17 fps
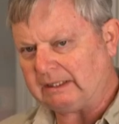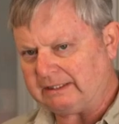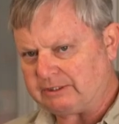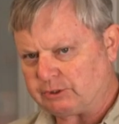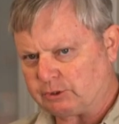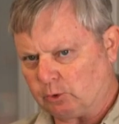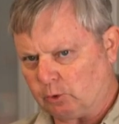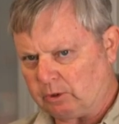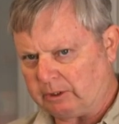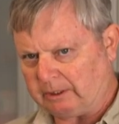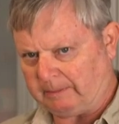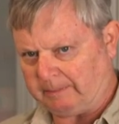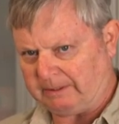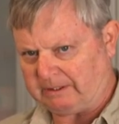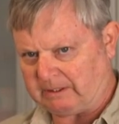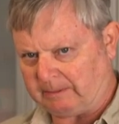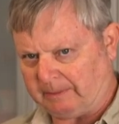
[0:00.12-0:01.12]
let's talk a
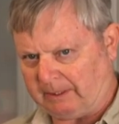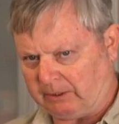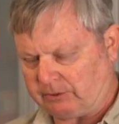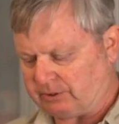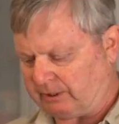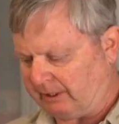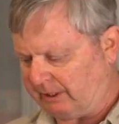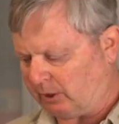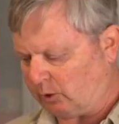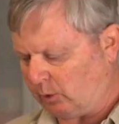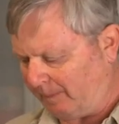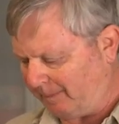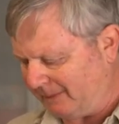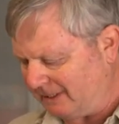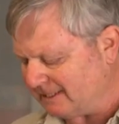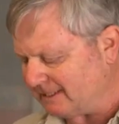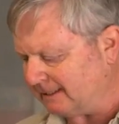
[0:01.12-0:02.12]
bit about
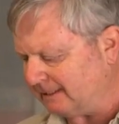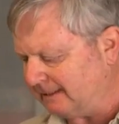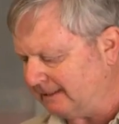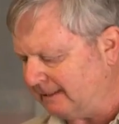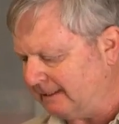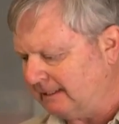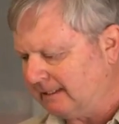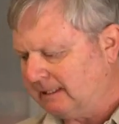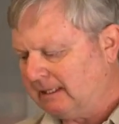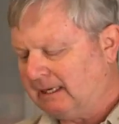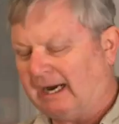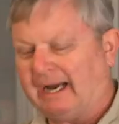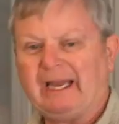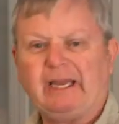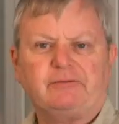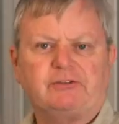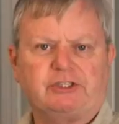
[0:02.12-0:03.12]
equipment.
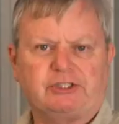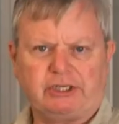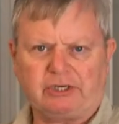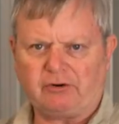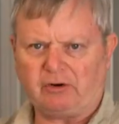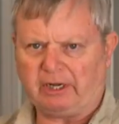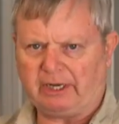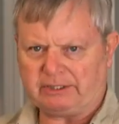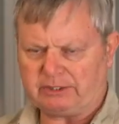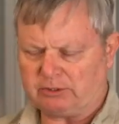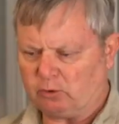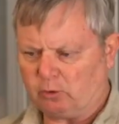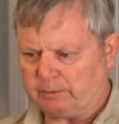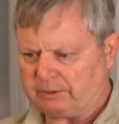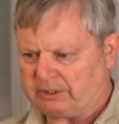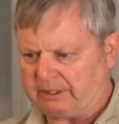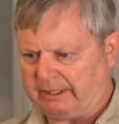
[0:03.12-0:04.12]
I have to generalize
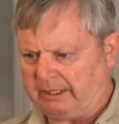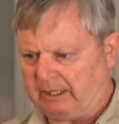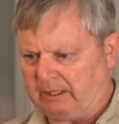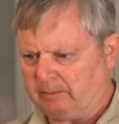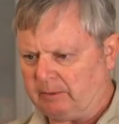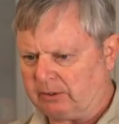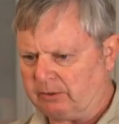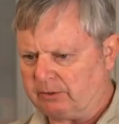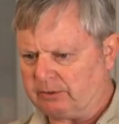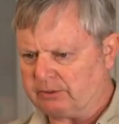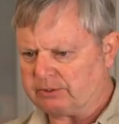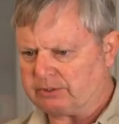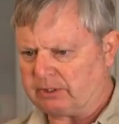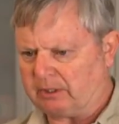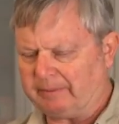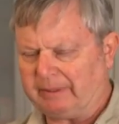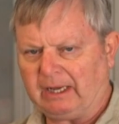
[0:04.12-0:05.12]
enormously here
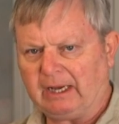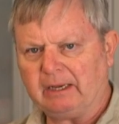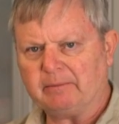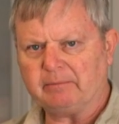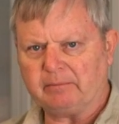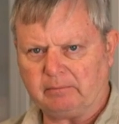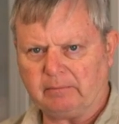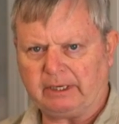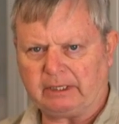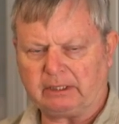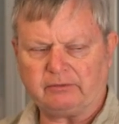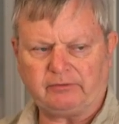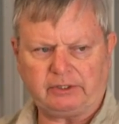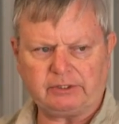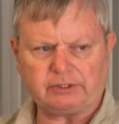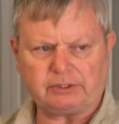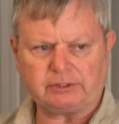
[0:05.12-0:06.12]
because, I mean, I make
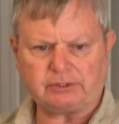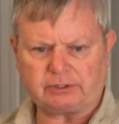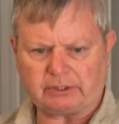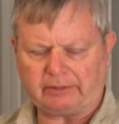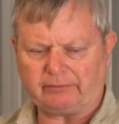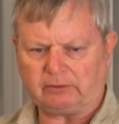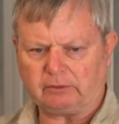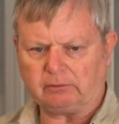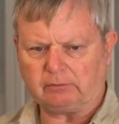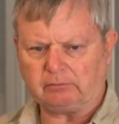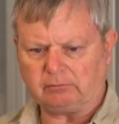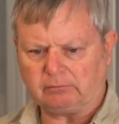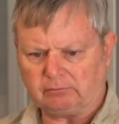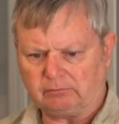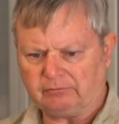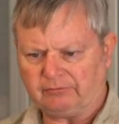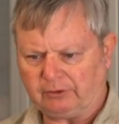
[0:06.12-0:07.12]
adventure travel
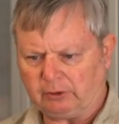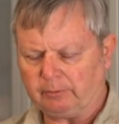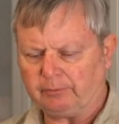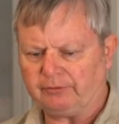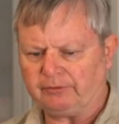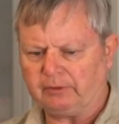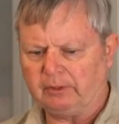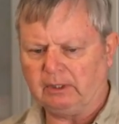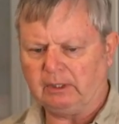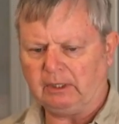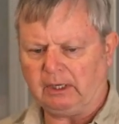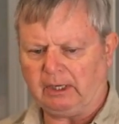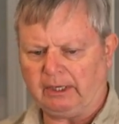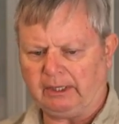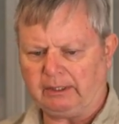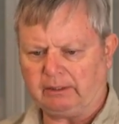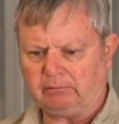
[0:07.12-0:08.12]
films.
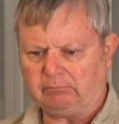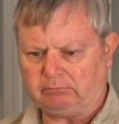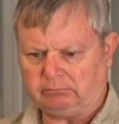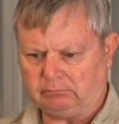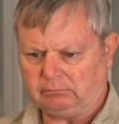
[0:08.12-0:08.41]
I